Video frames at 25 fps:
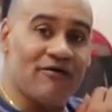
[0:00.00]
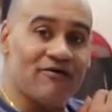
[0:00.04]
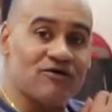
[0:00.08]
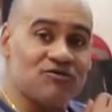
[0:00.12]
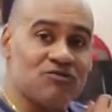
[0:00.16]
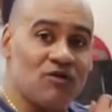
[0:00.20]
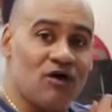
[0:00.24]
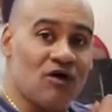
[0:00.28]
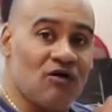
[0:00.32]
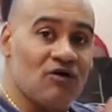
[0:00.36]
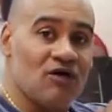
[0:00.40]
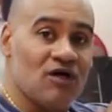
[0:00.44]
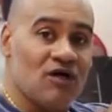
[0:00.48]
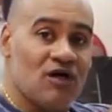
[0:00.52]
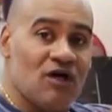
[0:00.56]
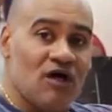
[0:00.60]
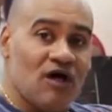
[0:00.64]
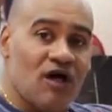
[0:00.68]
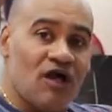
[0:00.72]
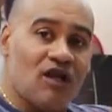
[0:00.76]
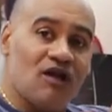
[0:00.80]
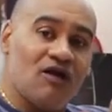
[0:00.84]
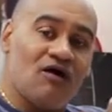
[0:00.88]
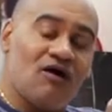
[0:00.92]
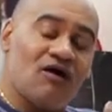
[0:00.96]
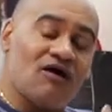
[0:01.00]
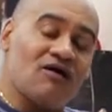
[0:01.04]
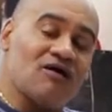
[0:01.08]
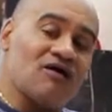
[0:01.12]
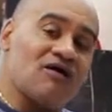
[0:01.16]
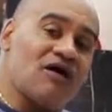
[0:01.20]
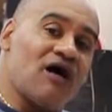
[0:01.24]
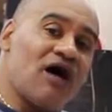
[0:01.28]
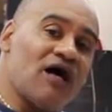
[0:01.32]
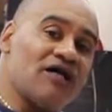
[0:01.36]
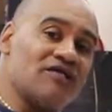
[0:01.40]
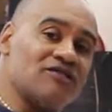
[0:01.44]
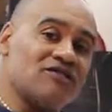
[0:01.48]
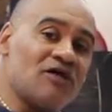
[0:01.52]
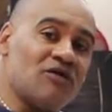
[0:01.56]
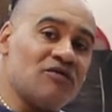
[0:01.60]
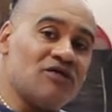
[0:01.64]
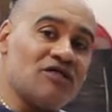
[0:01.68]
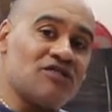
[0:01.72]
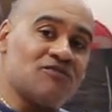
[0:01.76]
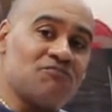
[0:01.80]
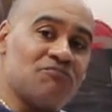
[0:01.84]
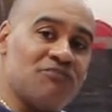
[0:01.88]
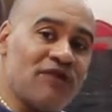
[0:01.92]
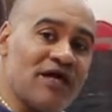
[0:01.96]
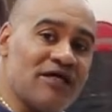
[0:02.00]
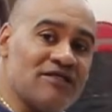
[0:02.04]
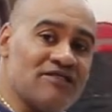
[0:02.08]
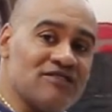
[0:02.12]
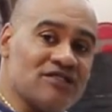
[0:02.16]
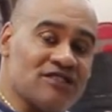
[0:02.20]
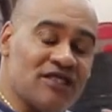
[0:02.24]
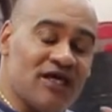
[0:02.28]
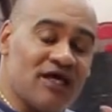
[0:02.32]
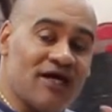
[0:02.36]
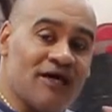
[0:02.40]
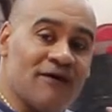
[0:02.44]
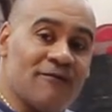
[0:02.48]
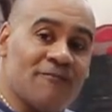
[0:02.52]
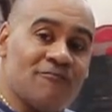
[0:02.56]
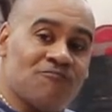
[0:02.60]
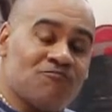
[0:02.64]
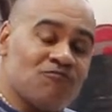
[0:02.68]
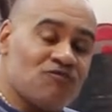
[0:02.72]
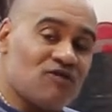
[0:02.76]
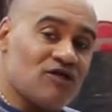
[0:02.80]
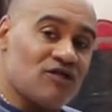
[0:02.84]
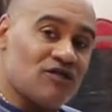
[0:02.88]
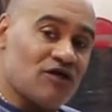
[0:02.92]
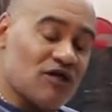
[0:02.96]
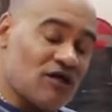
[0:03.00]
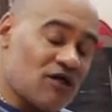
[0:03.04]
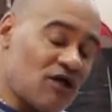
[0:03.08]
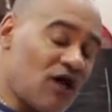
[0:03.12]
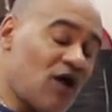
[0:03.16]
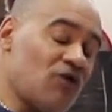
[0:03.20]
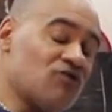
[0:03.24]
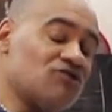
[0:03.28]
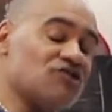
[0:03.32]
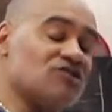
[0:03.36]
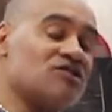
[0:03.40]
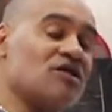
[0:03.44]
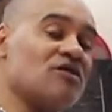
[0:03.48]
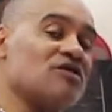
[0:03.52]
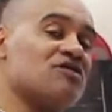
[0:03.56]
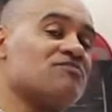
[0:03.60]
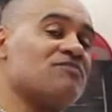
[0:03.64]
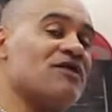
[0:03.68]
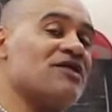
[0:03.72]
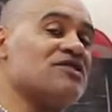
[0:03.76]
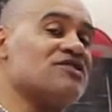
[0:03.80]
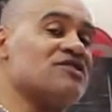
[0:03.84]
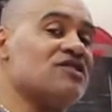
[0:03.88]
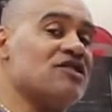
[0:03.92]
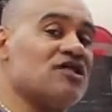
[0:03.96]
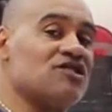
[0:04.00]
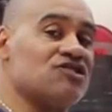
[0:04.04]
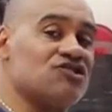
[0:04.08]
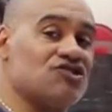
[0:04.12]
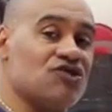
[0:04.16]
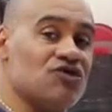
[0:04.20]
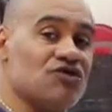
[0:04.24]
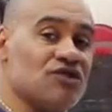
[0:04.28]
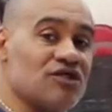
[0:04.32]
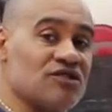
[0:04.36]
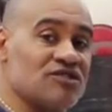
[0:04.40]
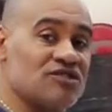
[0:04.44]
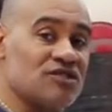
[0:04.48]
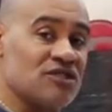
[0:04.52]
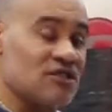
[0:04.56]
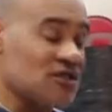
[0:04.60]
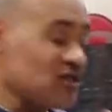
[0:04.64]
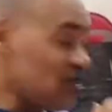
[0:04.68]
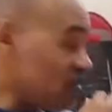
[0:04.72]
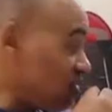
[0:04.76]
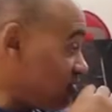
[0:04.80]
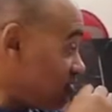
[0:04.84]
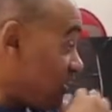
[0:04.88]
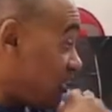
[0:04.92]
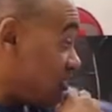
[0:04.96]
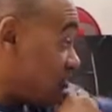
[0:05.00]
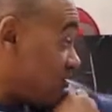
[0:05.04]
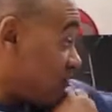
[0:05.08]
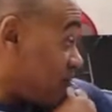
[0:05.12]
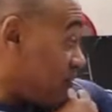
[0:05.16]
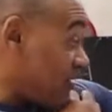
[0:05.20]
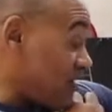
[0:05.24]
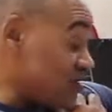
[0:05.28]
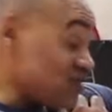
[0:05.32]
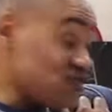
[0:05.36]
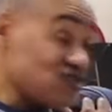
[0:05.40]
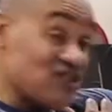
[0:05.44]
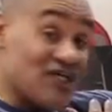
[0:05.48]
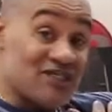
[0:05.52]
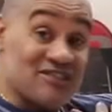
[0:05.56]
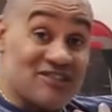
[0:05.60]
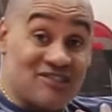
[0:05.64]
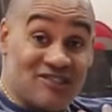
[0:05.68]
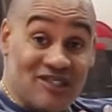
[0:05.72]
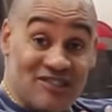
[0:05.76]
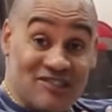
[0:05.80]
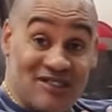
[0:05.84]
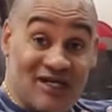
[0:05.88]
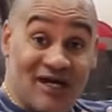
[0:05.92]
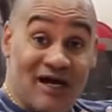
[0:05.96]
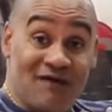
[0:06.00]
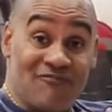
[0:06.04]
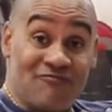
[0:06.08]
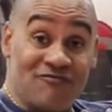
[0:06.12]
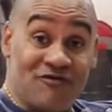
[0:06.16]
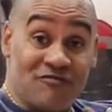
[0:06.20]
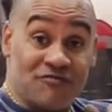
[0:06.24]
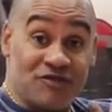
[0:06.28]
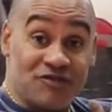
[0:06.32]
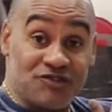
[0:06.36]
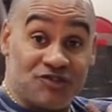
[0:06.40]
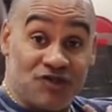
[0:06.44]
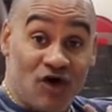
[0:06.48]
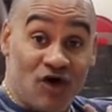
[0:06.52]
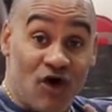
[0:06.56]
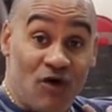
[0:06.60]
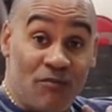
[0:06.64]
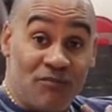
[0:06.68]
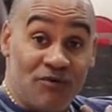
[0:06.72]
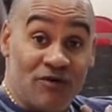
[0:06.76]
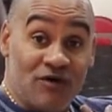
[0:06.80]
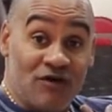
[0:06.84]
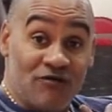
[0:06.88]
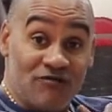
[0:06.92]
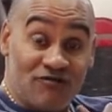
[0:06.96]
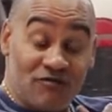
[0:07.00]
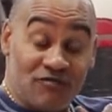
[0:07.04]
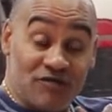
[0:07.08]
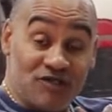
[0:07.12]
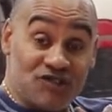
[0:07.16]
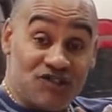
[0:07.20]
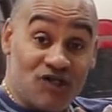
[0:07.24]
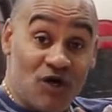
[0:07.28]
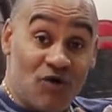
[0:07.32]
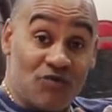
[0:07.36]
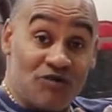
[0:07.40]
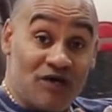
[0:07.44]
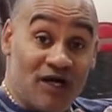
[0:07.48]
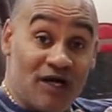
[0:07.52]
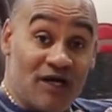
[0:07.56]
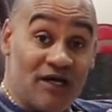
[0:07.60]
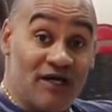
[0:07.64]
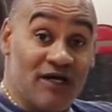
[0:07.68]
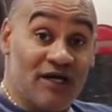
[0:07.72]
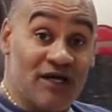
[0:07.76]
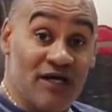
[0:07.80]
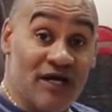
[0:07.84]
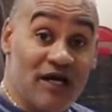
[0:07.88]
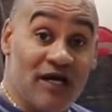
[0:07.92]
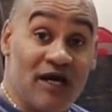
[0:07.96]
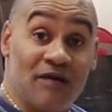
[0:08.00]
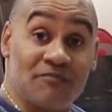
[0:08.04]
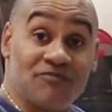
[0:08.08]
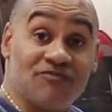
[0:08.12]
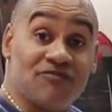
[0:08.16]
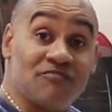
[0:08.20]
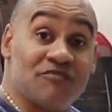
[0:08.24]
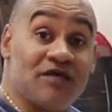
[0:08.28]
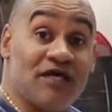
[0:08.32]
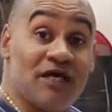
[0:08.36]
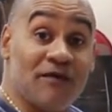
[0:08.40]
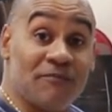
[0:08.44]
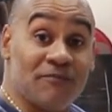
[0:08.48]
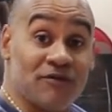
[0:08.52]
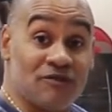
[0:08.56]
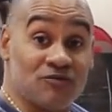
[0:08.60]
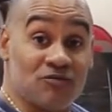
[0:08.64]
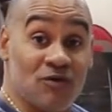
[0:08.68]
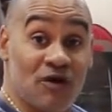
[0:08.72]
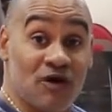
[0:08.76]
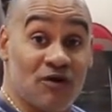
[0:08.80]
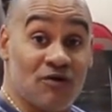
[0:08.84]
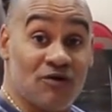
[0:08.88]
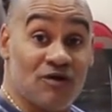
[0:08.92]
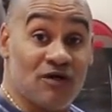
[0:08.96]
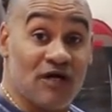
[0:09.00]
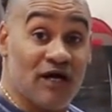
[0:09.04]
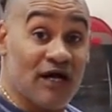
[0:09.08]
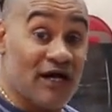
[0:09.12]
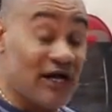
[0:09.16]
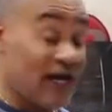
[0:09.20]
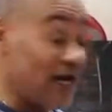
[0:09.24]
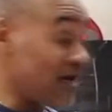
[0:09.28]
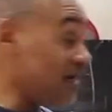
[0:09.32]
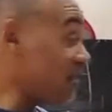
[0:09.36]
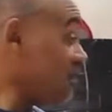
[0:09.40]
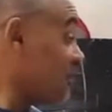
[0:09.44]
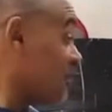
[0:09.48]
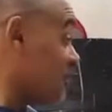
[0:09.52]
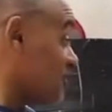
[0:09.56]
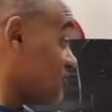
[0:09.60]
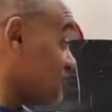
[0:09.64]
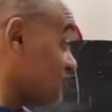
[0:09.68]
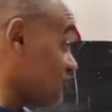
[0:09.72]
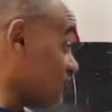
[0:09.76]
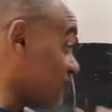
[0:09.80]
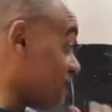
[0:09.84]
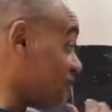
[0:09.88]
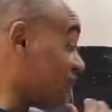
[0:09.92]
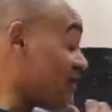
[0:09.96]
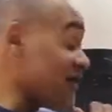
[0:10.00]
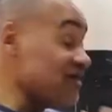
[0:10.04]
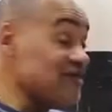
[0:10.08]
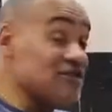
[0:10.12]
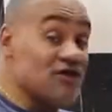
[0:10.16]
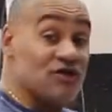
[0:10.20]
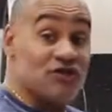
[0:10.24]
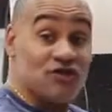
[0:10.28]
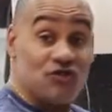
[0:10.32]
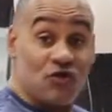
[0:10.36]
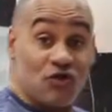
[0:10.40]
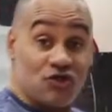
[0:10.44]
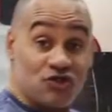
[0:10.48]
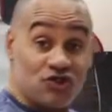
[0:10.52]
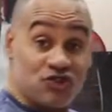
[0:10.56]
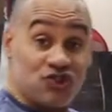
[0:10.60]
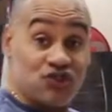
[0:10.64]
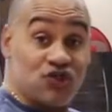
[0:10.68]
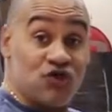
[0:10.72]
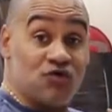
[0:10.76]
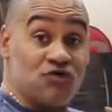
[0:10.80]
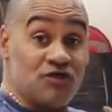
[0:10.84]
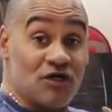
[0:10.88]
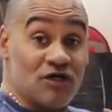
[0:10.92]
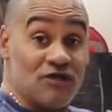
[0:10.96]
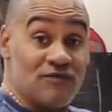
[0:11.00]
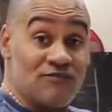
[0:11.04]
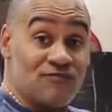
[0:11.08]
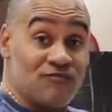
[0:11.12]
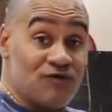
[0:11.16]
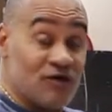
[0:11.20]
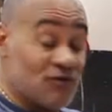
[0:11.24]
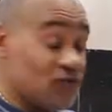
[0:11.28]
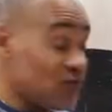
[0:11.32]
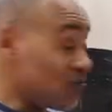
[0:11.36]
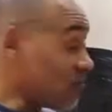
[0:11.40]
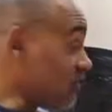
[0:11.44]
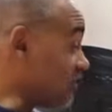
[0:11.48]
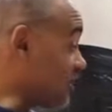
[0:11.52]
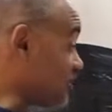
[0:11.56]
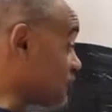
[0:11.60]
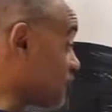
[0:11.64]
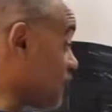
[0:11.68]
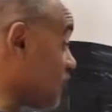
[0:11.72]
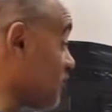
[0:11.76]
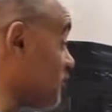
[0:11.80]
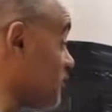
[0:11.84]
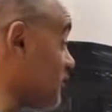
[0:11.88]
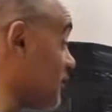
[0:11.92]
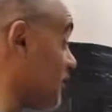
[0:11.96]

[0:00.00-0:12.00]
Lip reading: as well. A lot of guys don't explain to the coaches don't explain to their students that the punch doesn't just come from the top, from the shoulder, it comes from the hip as well, okay? So you find that your student, when they're turning